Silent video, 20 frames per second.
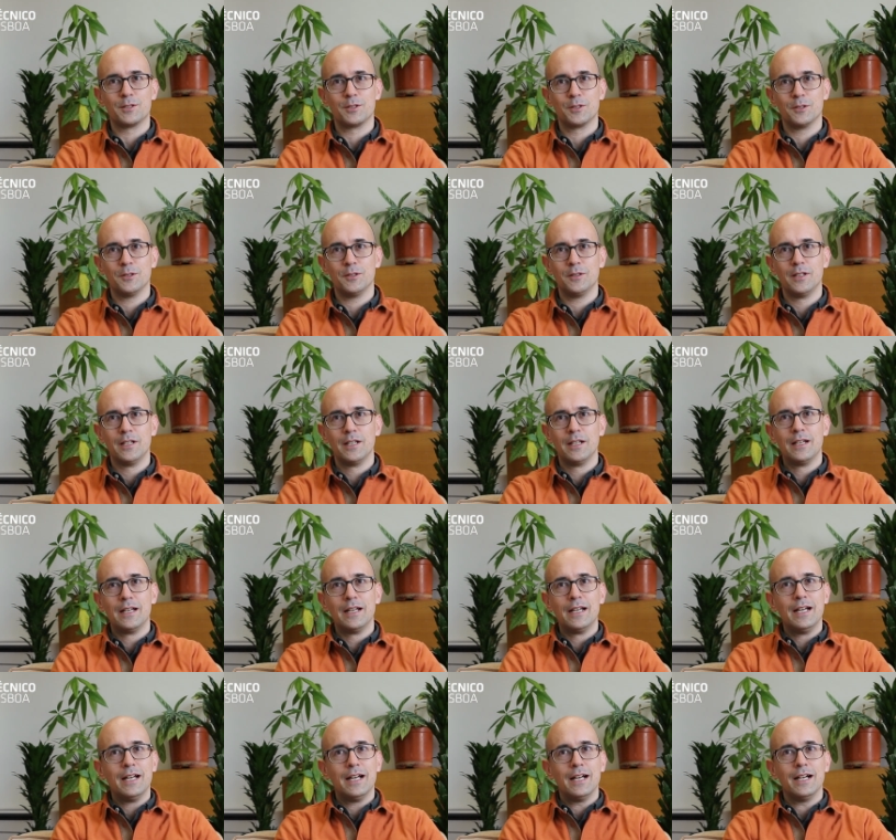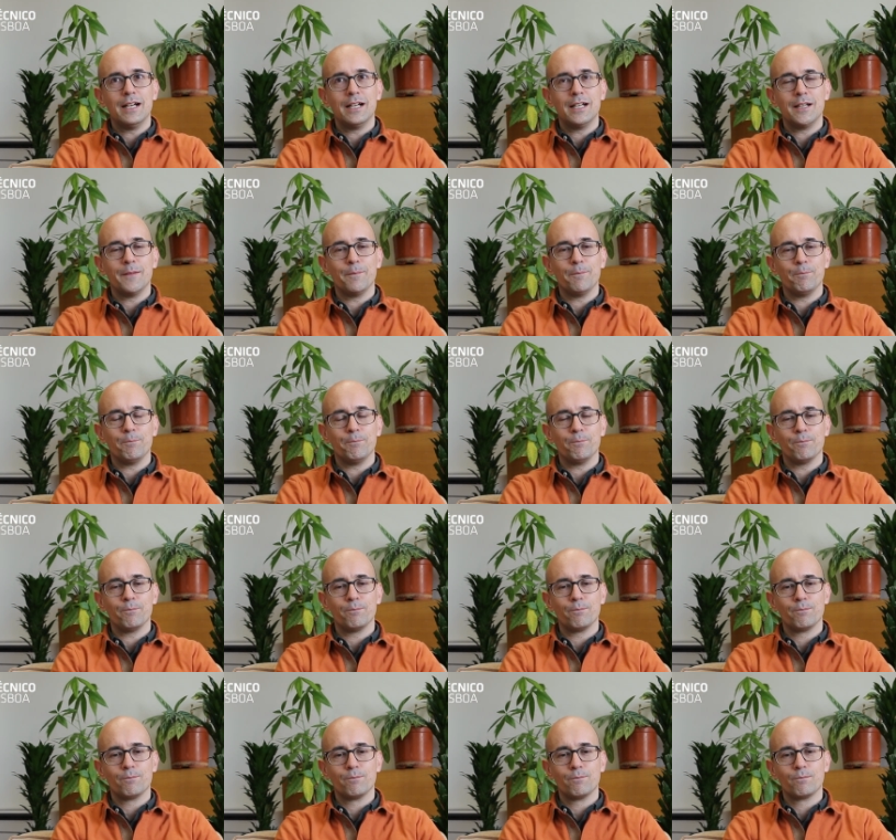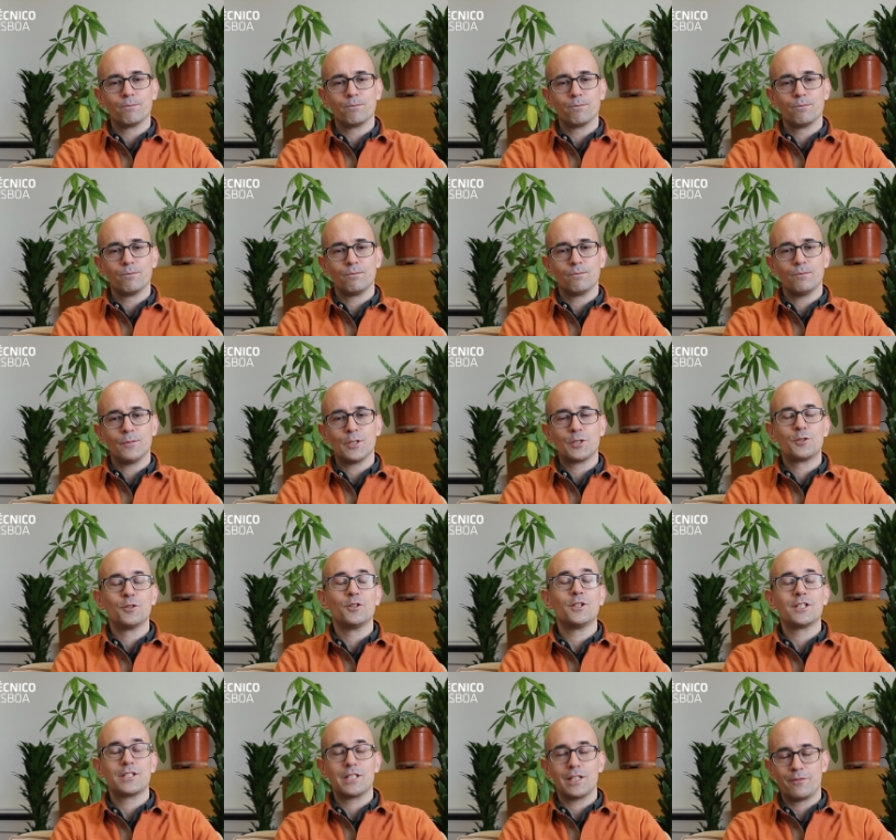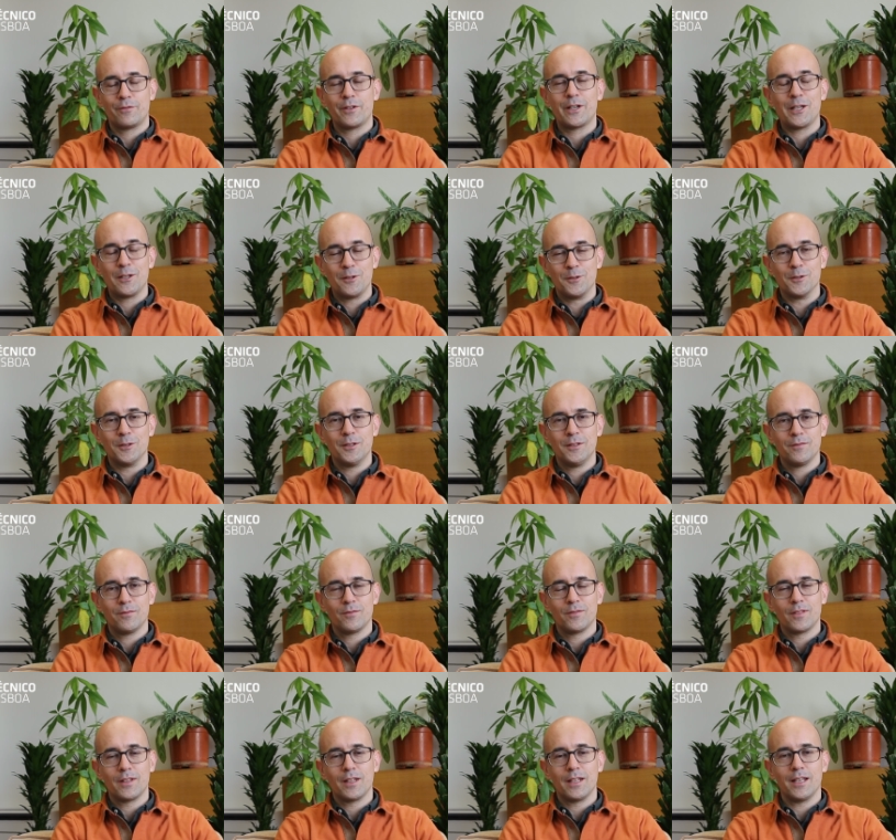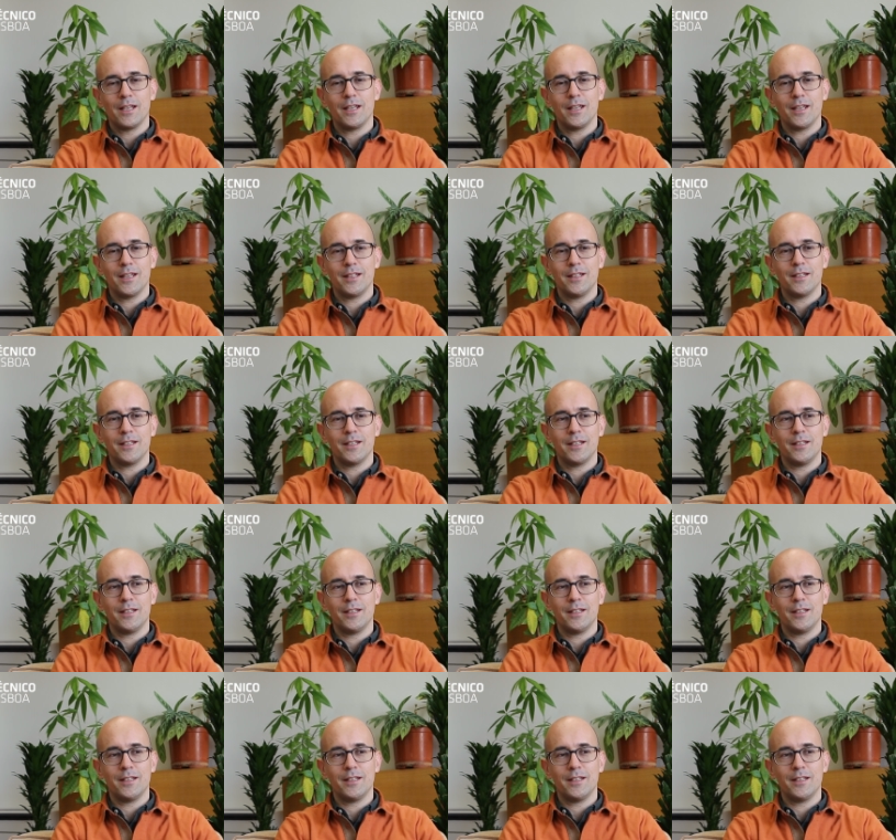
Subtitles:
So the students are very good, and